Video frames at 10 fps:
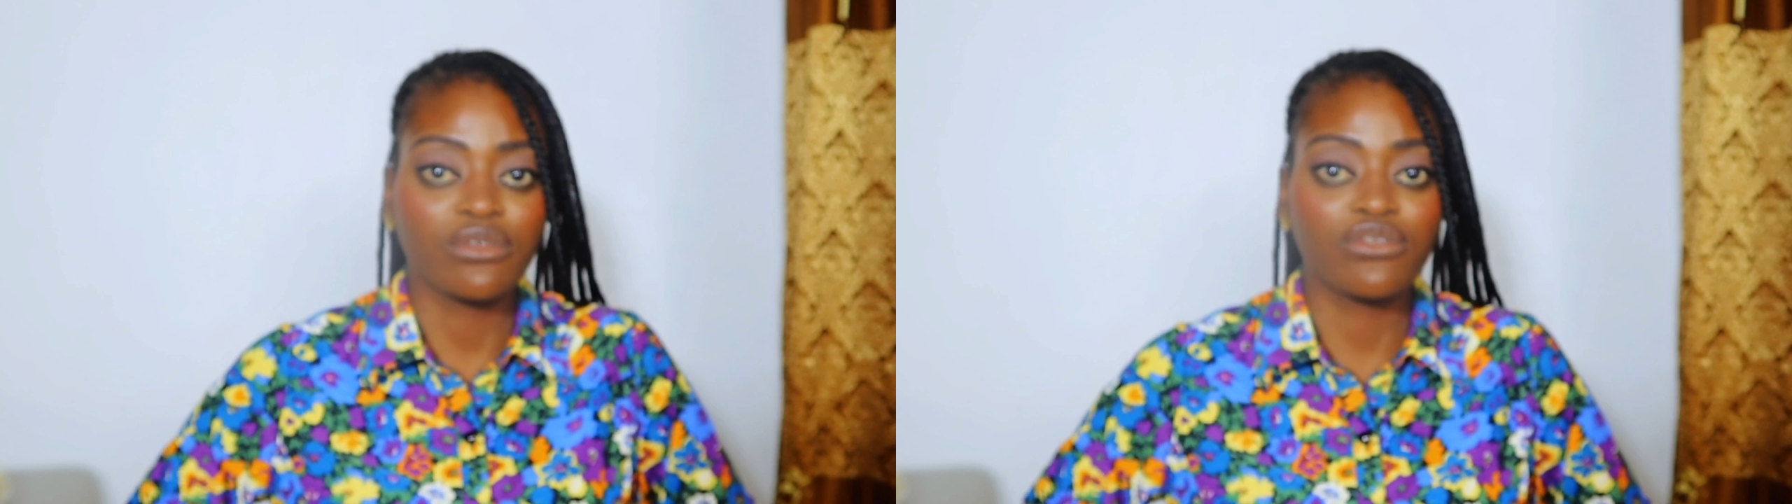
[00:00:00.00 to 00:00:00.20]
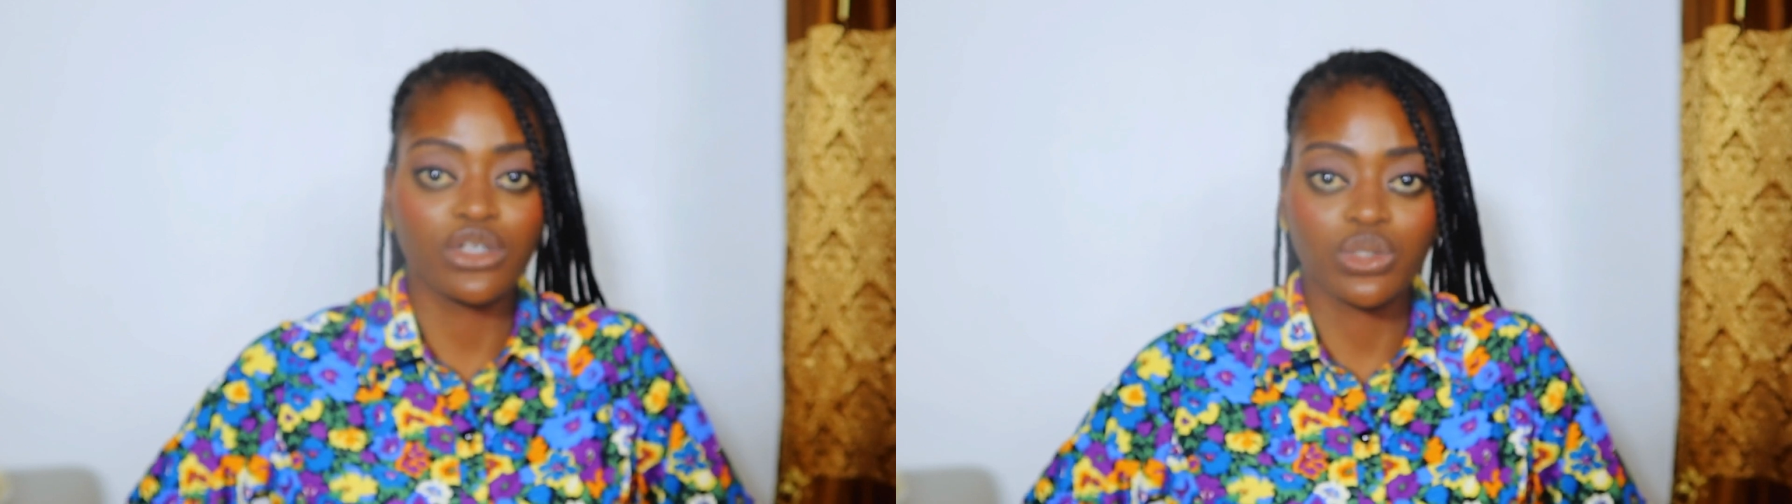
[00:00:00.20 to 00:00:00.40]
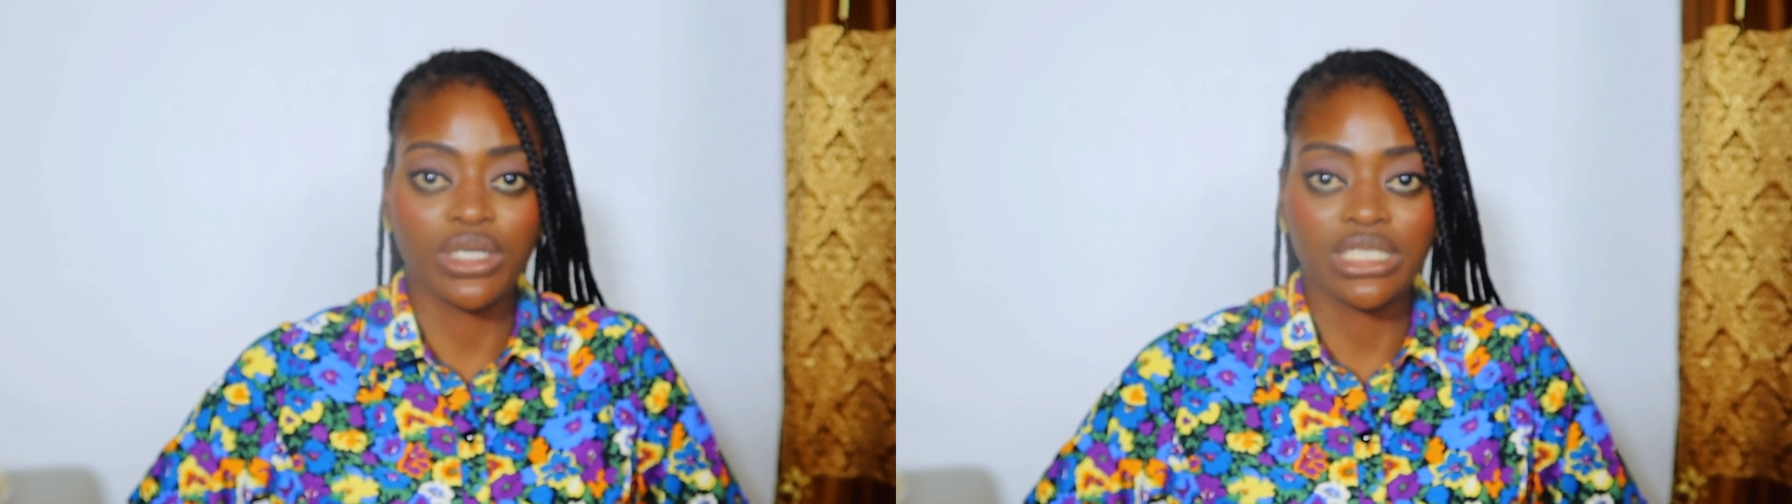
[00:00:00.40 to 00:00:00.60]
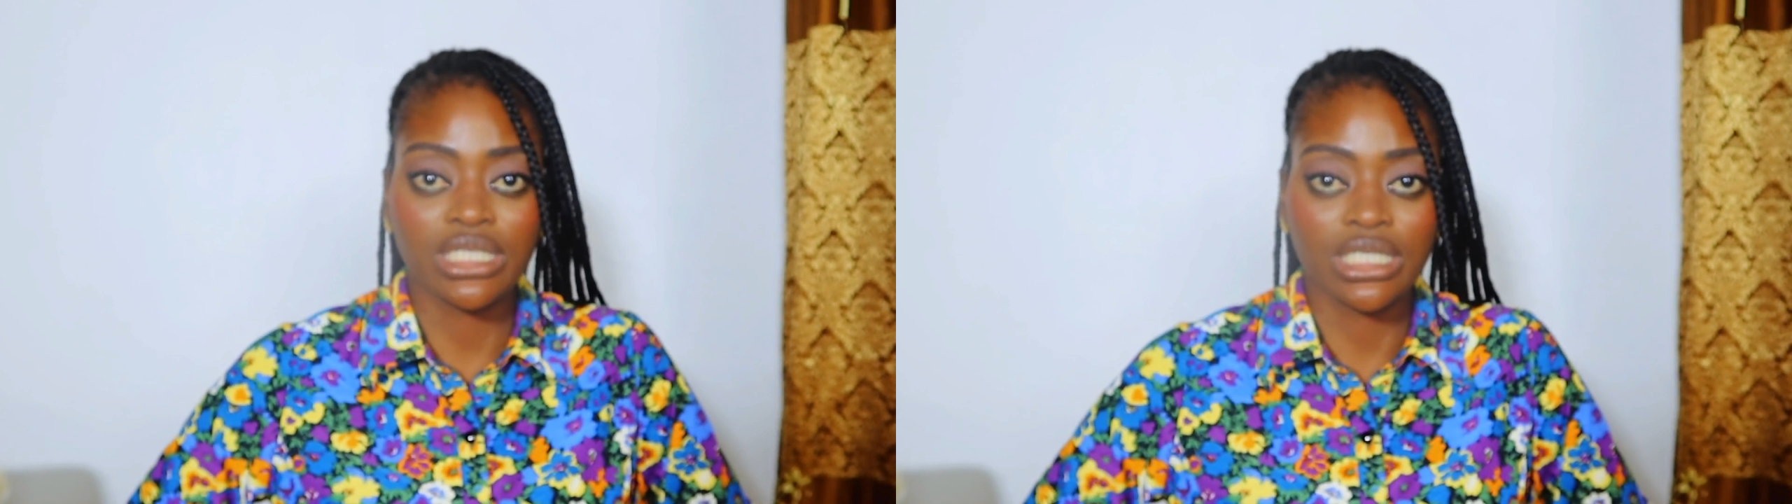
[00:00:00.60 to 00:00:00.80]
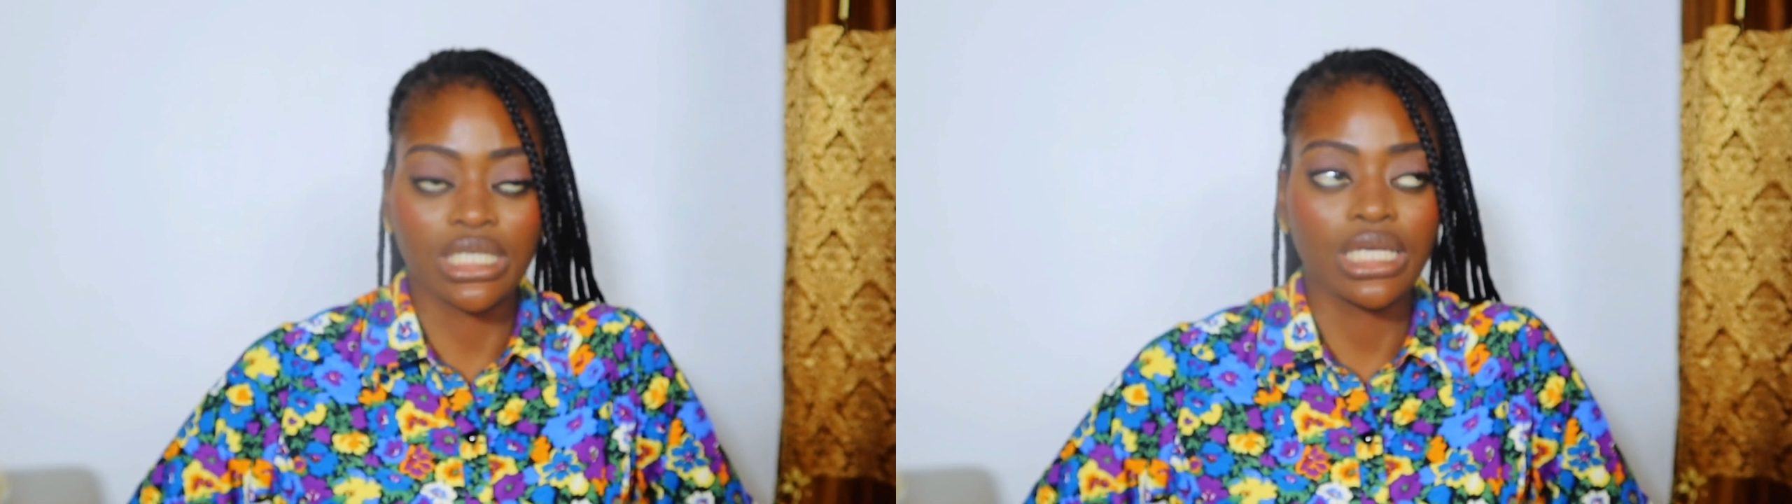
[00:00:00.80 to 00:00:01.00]
photo
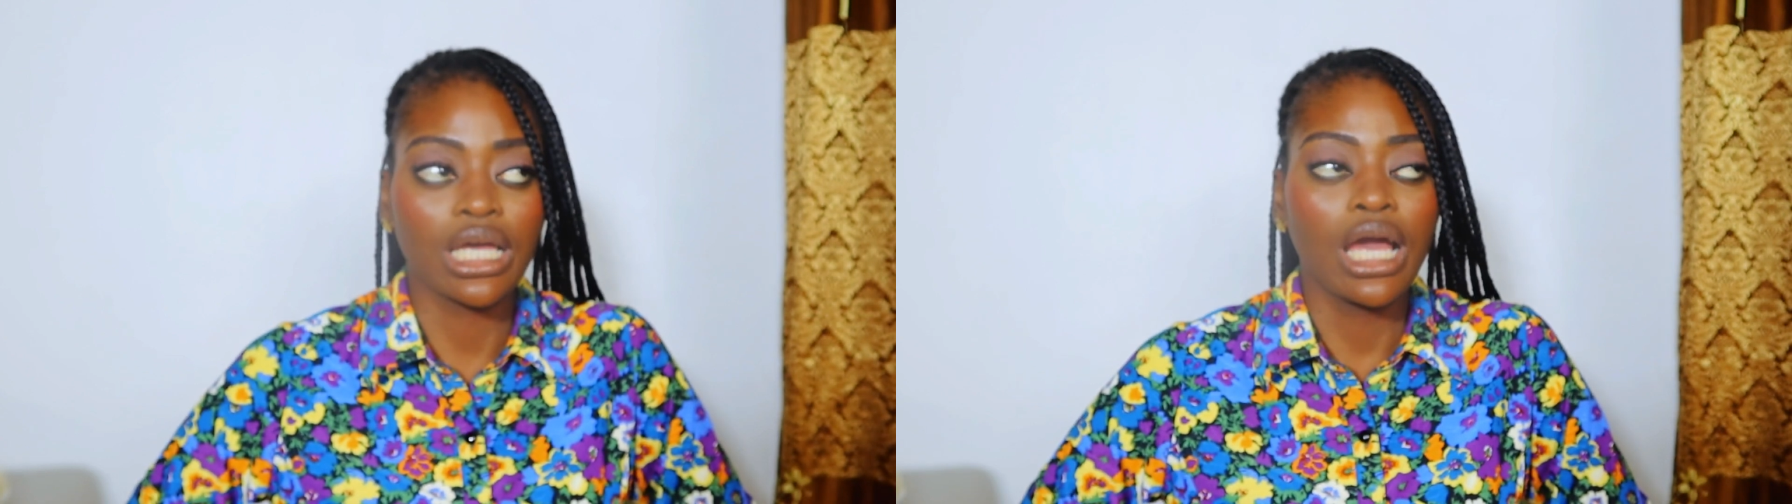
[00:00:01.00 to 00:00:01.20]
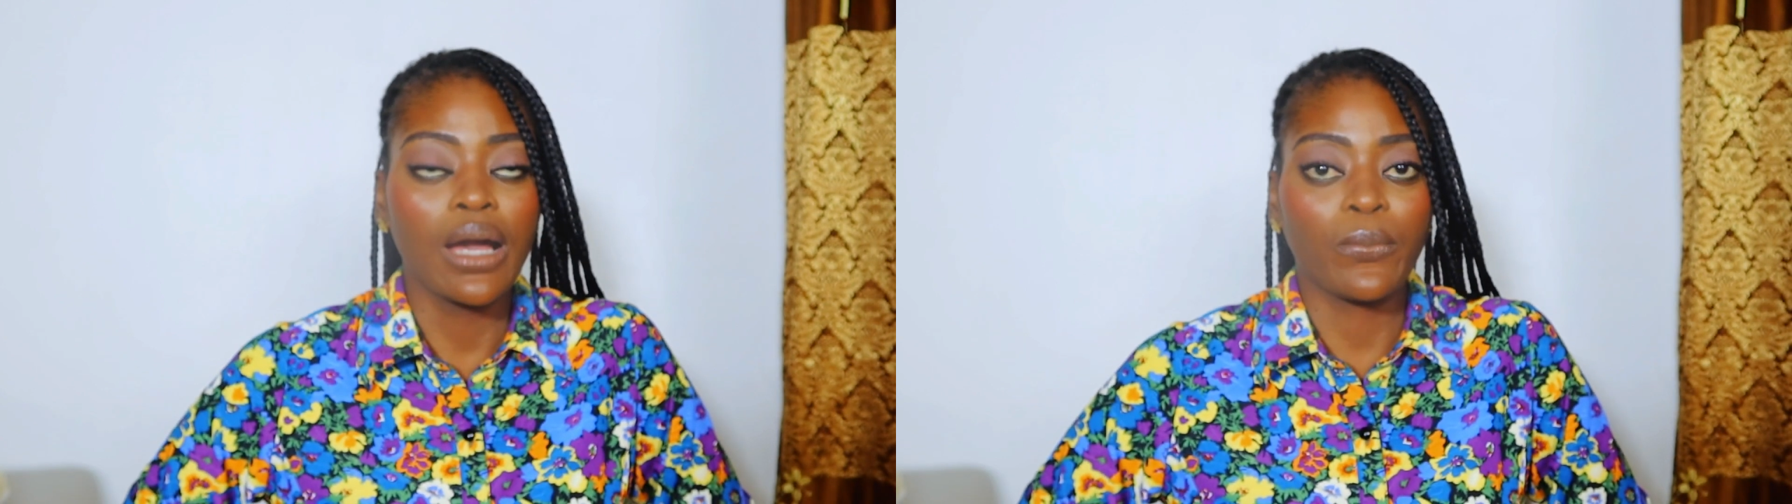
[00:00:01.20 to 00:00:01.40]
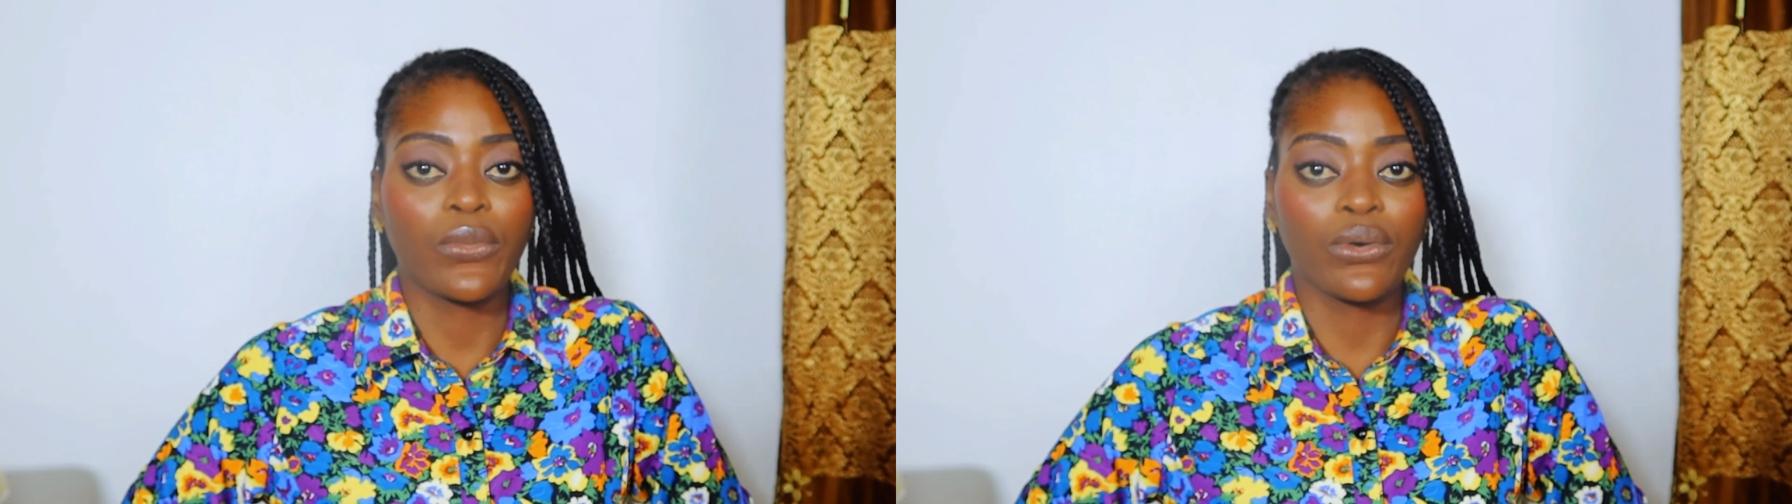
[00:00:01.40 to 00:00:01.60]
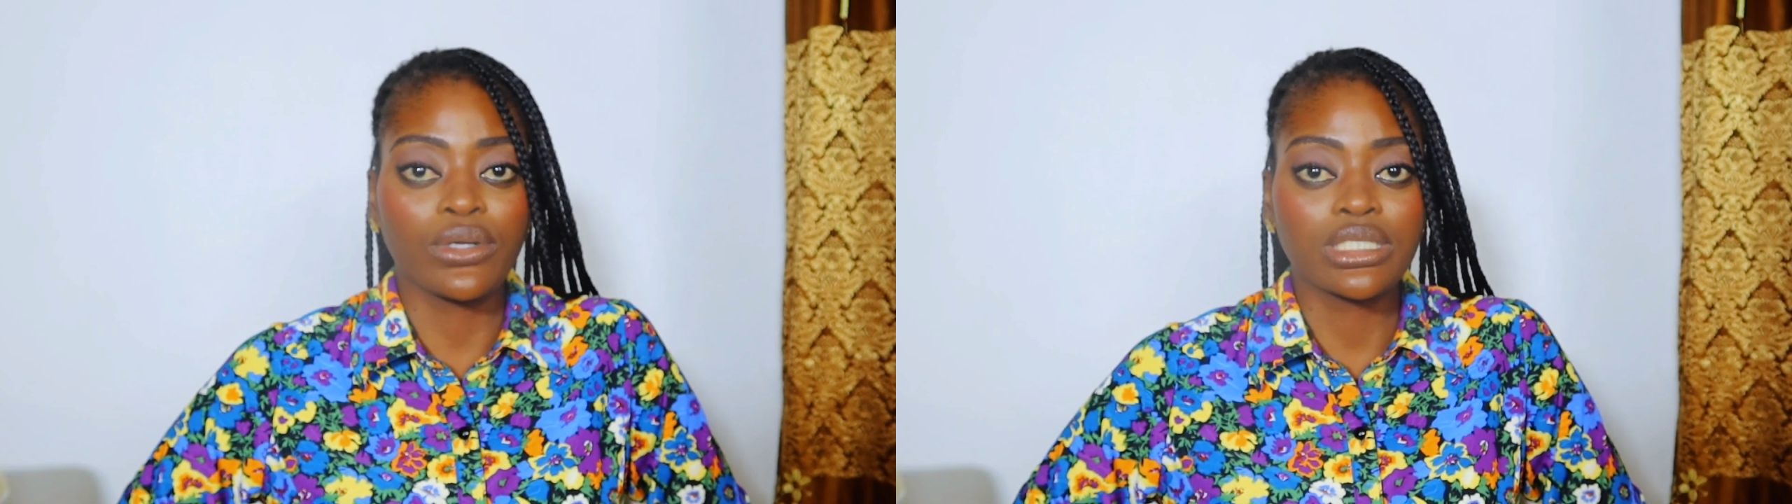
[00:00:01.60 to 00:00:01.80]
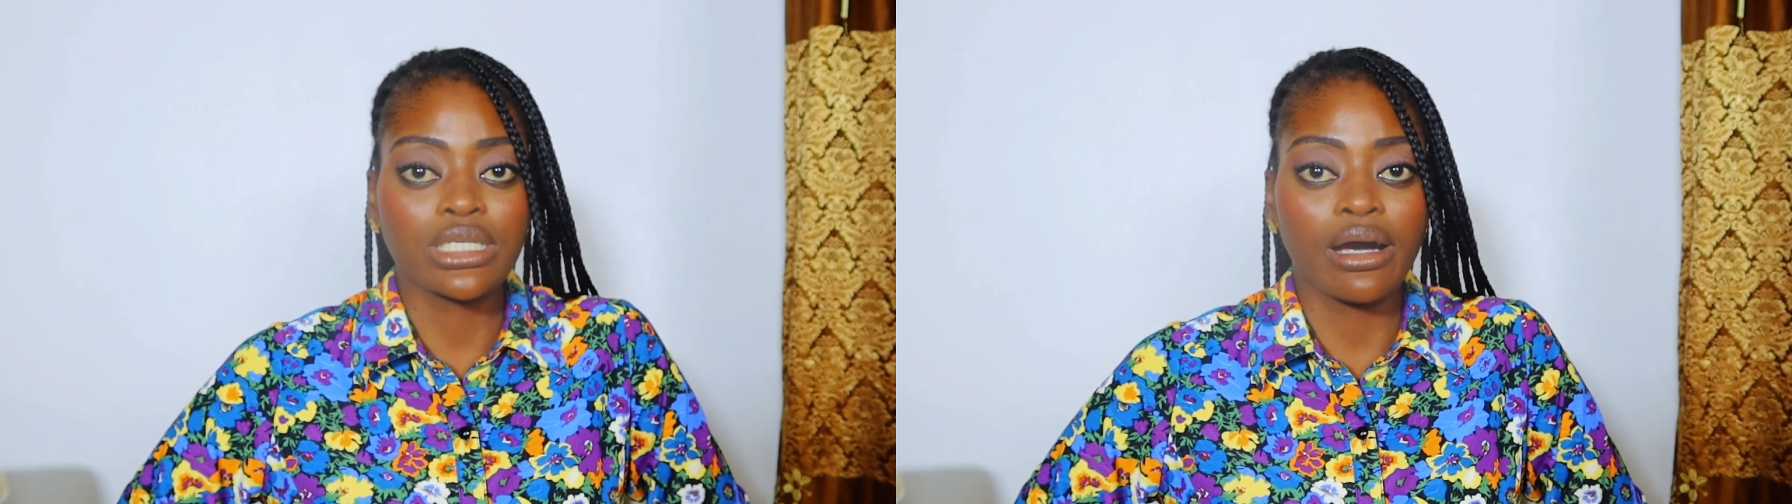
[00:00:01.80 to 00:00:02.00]
editing,
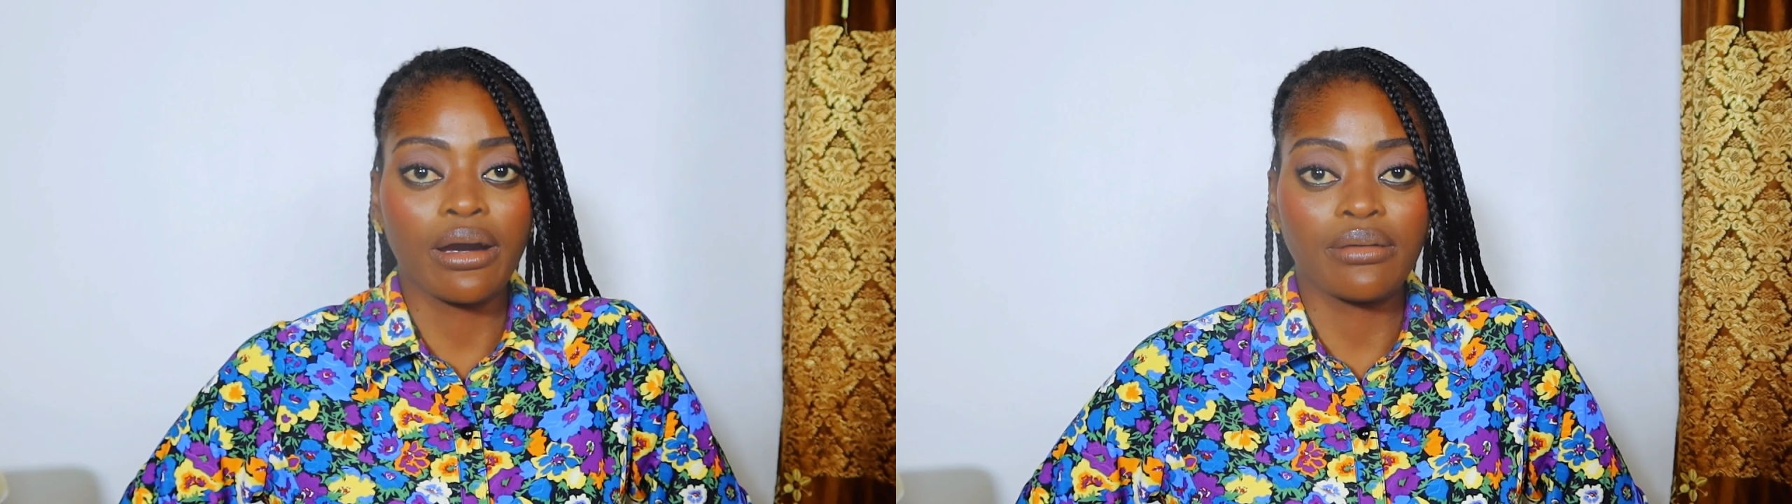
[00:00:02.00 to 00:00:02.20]
but